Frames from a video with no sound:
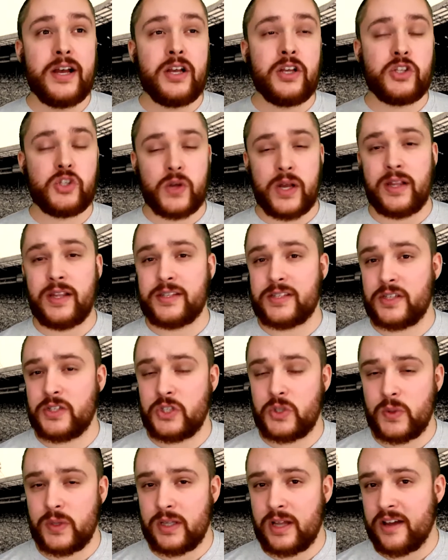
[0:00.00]
So I listened
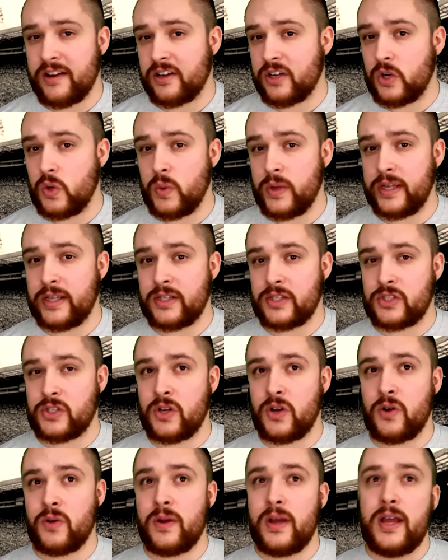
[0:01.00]
to a lot of Queen.
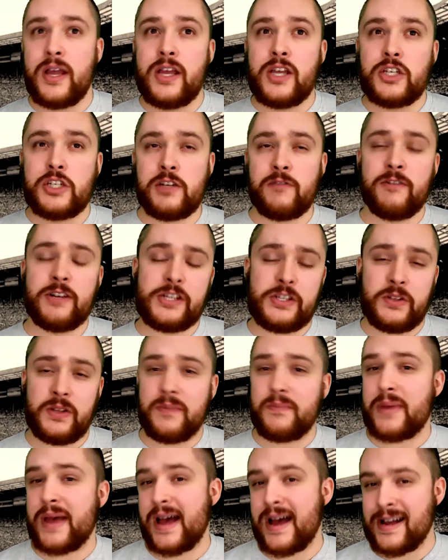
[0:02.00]
So she
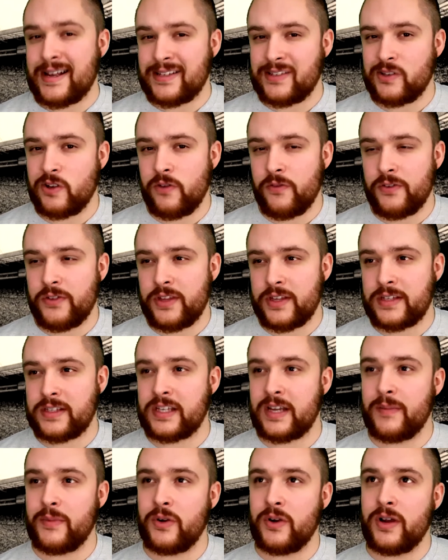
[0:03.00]
recently passed over the
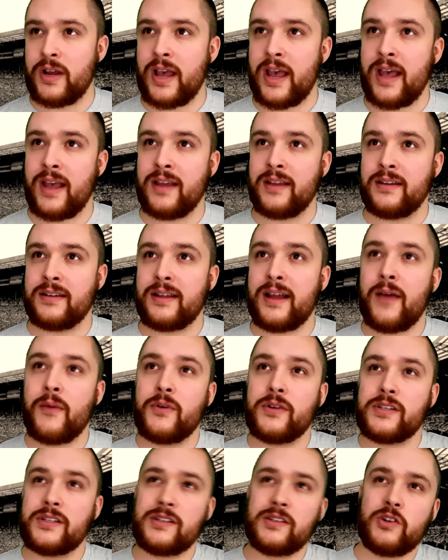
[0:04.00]
summer, and I
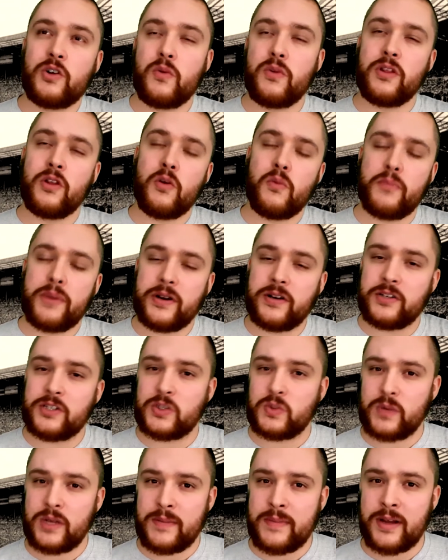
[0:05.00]
was, a little
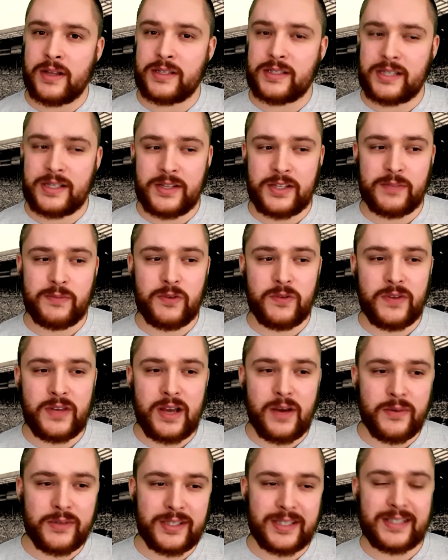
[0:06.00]
bittersweet about seeing this movie.
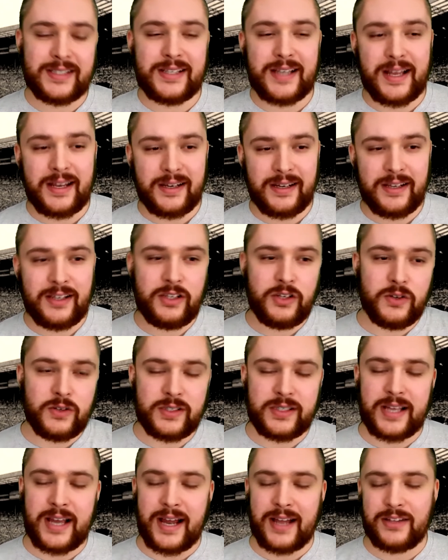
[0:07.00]
I was excited and,
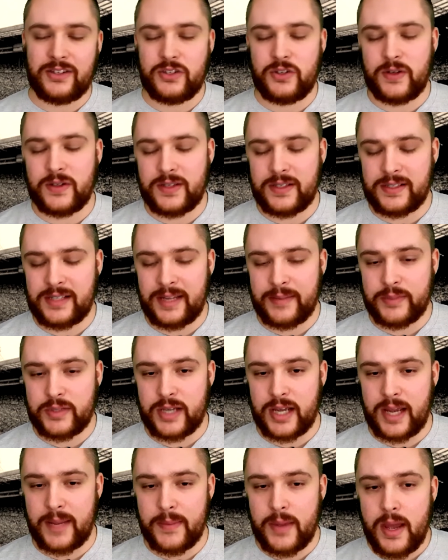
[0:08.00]
sad too at the same
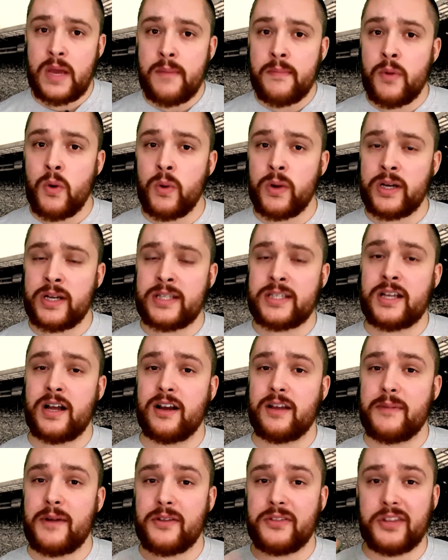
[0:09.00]
time. But we're going to
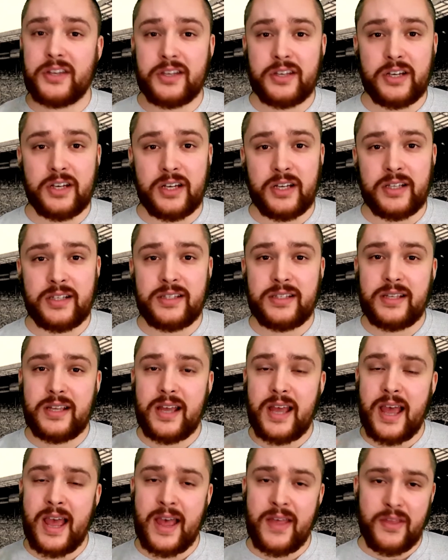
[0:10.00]
talk about the goods
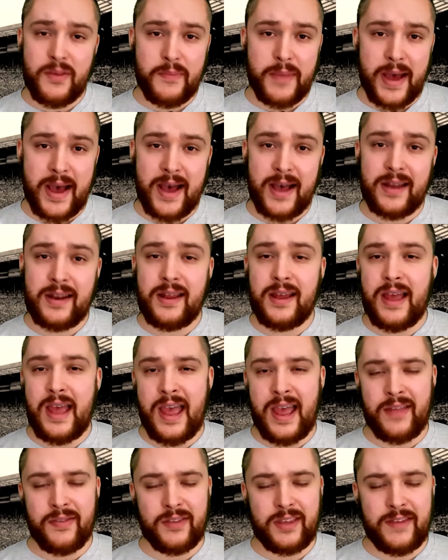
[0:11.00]
and the bad
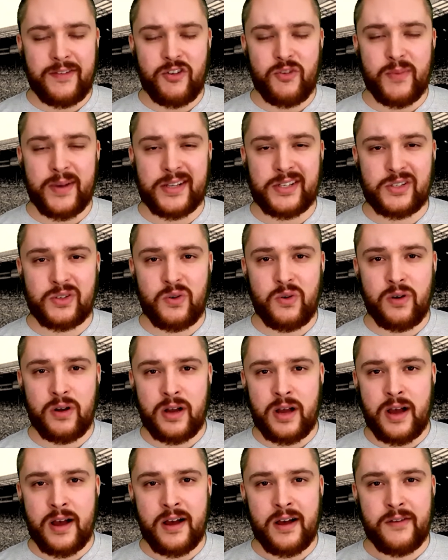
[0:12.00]
and give you my score
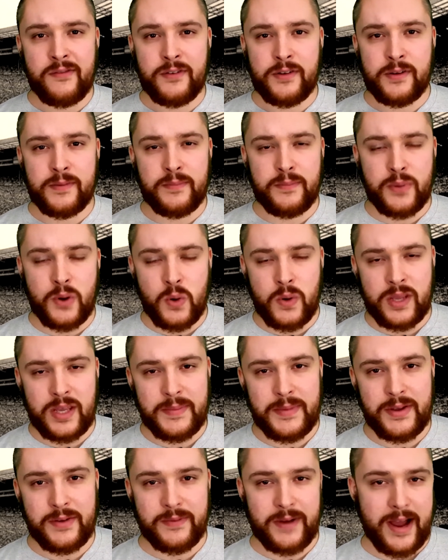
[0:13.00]
of
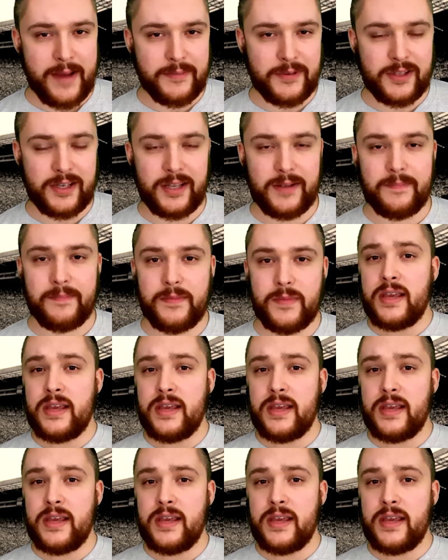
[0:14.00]
Bohemian Rhapsody.